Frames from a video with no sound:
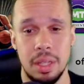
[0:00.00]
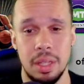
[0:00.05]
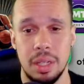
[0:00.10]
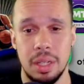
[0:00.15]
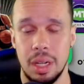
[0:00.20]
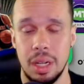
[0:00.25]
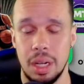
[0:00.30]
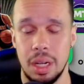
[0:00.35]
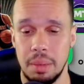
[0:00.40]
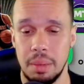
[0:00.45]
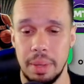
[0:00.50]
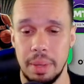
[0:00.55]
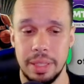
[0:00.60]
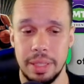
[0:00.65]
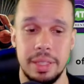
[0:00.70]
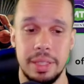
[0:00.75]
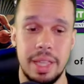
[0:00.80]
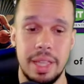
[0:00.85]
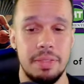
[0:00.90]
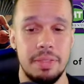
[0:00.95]
And
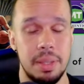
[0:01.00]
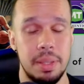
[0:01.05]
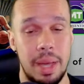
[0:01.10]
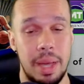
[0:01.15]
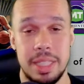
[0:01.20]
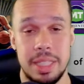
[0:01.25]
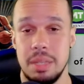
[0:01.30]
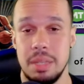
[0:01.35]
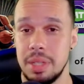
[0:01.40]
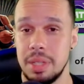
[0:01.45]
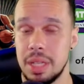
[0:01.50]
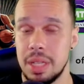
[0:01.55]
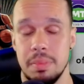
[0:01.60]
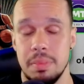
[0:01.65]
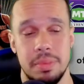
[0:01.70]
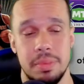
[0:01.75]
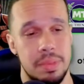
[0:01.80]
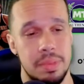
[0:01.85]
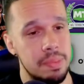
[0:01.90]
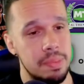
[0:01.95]
then definitely my team
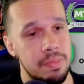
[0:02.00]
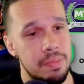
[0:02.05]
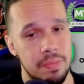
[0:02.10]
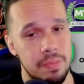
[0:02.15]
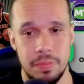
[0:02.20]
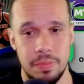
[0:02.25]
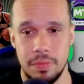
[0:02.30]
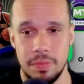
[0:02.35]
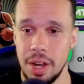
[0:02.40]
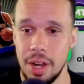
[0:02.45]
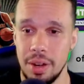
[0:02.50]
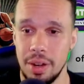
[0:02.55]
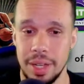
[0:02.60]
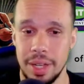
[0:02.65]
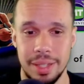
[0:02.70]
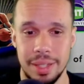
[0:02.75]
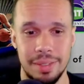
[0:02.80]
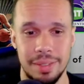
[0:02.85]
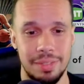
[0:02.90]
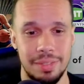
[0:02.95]
becomes
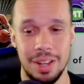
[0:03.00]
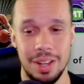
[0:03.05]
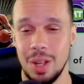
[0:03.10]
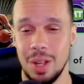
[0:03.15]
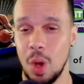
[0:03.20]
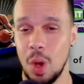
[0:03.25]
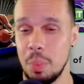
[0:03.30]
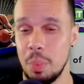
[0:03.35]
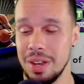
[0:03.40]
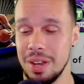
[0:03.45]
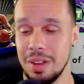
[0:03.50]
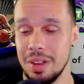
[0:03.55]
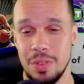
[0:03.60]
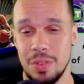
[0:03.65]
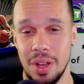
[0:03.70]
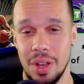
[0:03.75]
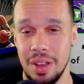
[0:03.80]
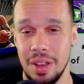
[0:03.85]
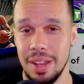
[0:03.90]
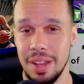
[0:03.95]
very, very open and
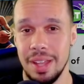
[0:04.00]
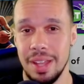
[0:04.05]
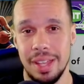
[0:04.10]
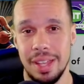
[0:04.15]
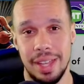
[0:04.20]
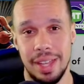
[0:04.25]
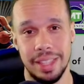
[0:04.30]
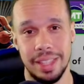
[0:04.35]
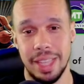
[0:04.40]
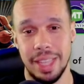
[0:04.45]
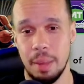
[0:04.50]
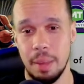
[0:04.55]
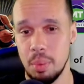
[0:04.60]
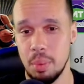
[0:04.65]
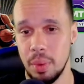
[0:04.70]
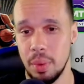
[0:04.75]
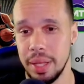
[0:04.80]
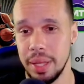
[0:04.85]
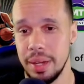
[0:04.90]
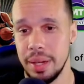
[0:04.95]
fun at that
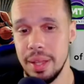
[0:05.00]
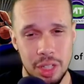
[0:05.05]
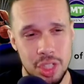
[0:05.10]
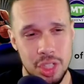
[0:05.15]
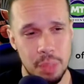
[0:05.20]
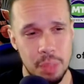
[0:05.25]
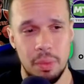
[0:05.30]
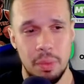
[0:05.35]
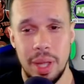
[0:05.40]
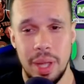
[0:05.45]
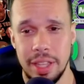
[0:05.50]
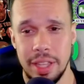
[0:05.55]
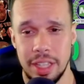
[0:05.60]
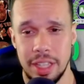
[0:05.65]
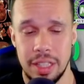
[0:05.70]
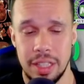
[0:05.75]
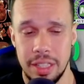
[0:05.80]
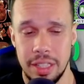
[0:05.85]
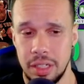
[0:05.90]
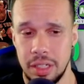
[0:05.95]
point. Chip away at the
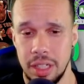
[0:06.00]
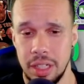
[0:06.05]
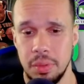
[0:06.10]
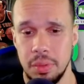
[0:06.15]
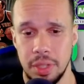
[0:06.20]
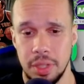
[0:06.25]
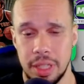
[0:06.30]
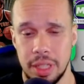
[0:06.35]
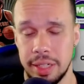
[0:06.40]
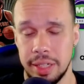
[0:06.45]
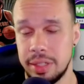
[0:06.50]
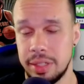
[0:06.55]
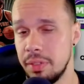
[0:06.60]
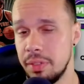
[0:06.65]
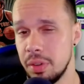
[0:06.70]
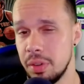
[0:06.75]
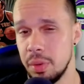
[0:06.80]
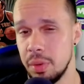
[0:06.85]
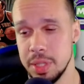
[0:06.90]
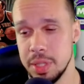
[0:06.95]
collector level. The collector
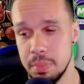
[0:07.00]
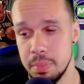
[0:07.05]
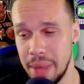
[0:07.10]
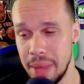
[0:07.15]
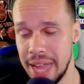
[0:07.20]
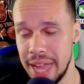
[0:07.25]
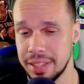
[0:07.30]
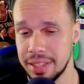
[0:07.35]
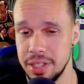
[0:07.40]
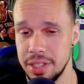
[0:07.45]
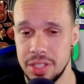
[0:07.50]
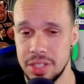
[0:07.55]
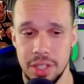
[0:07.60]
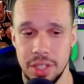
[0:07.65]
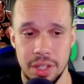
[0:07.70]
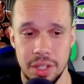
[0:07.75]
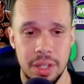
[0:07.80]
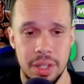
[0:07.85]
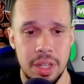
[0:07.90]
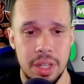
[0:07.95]
level is back this
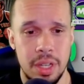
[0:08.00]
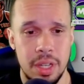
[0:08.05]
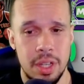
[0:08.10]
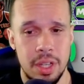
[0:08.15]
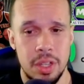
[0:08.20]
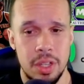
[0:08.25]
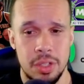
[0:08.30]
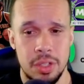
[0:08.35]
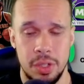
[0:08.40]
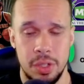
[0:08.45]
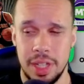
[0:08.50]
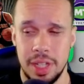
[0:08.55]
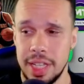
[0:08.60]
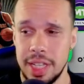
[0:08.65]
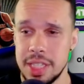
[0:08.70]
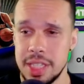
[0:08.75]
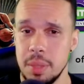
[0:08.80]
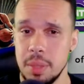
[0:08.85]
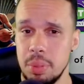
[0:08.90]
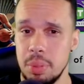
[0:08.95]
year. So you're going to
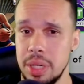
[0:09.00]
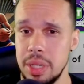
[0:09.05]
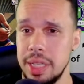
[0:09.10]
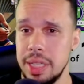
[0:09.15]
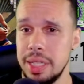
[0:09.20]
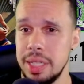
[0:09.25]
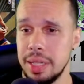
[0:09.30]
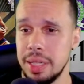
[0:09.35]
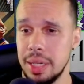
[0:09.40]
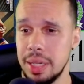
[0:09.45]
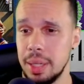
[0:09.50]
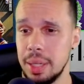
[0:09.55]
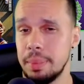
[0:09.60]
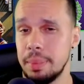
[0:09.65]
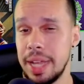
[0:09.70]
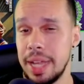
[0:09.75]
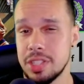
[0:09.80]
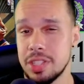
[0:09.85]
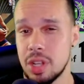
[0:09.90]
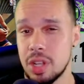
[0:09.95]
get some pretty
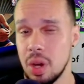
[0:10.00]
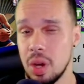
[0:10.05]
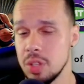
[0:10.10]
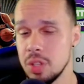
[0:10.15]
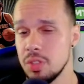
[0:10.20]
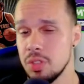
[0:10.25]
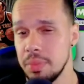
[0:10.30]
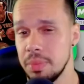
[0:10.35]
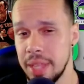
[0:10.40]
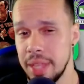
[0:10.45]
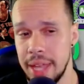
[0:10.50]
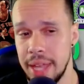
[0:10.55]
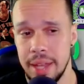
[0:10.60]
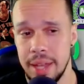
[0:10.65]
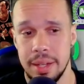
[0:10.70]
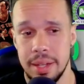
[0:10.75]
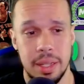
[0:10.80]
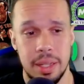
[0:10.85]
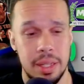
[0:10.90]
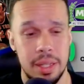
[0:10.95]
nice cards from
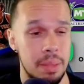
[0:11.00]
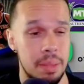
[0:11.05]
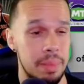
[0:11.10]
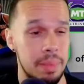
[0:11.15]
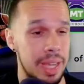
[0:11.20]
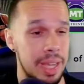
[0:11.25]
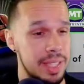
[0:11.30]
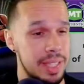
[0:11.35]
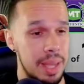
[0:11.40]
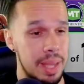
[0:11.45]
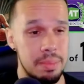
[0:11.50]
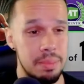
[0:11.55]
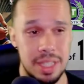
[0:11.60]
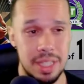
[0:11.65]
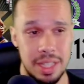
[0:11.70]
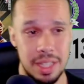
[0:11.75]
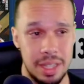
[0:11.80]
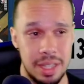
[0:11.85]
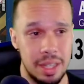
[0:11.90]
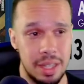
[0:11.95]
that, some nice
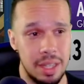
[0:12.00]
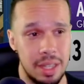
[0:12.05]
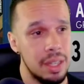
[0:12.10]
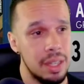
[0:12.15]
MT.